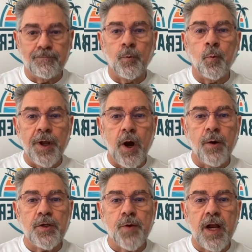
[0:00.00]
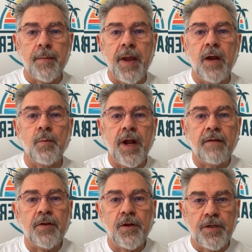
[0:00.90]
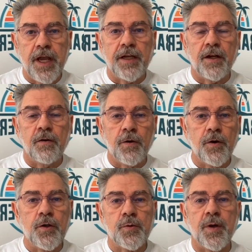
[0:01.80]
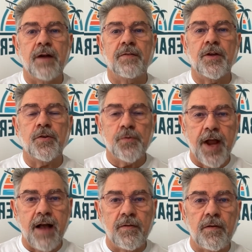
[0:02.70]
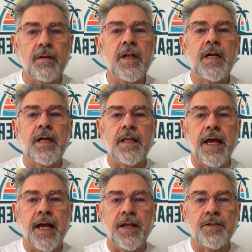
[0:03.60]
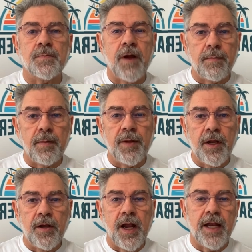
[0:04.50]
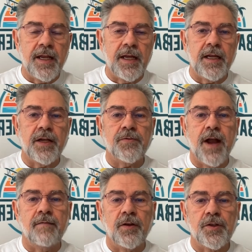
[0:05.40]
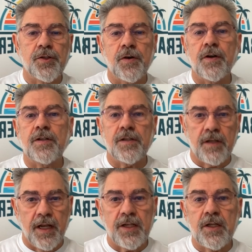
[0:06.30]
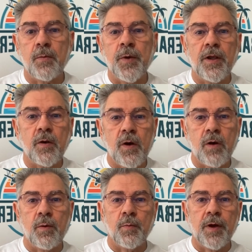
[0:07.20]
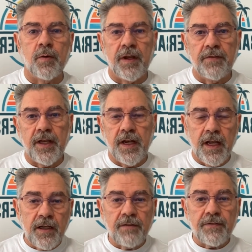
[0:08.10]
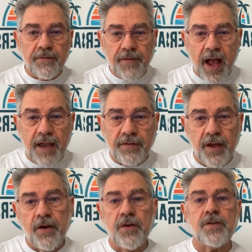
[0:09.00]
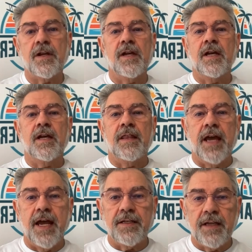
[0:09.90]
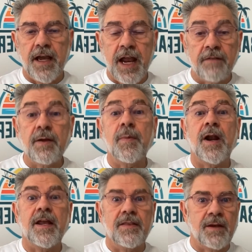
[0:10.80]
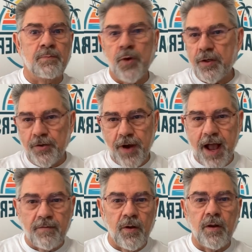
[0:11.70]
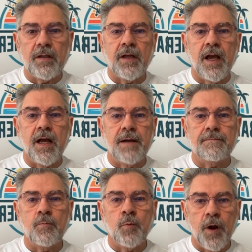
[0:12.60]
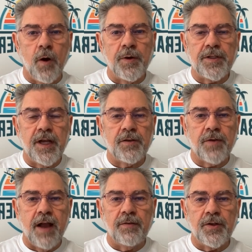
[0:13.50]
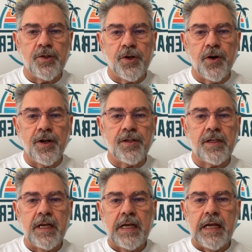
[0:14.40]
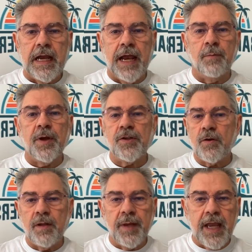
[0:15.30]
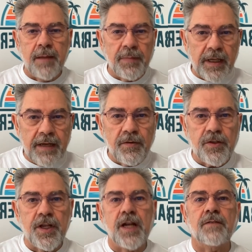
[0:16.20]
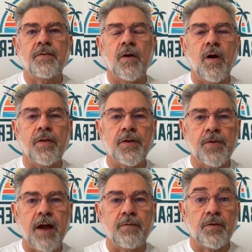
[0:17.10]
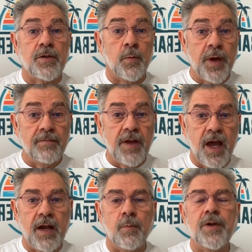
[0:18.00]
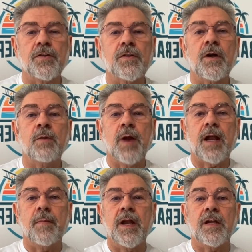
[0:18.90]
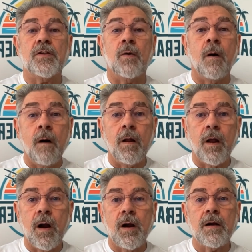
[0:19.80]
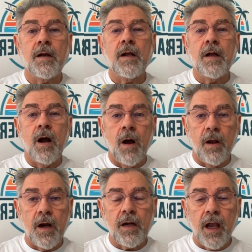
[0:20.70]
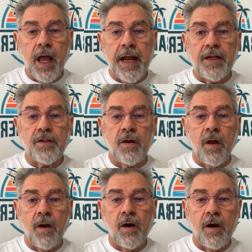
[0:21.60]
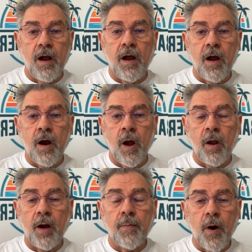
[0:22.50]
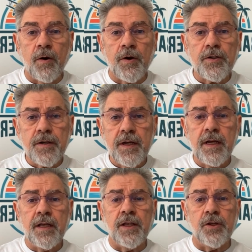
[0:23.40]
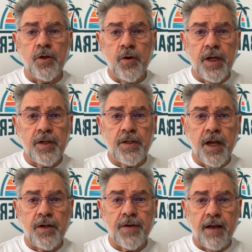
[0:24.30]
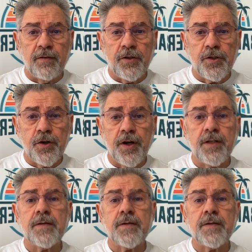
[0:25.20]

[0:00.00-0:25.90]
we always recommend whenever you take a cruise, whenever you travel, that it's probably a good idea to get travel insurance. It's a lesson that we learned when we were living in England for 5 years, that everybody that booked travel would always get travel insurance. And we certainly became believers in it for all the travels that we've done, and we certainly recommend it to all our clients and all our partners, that you do get travel insurance.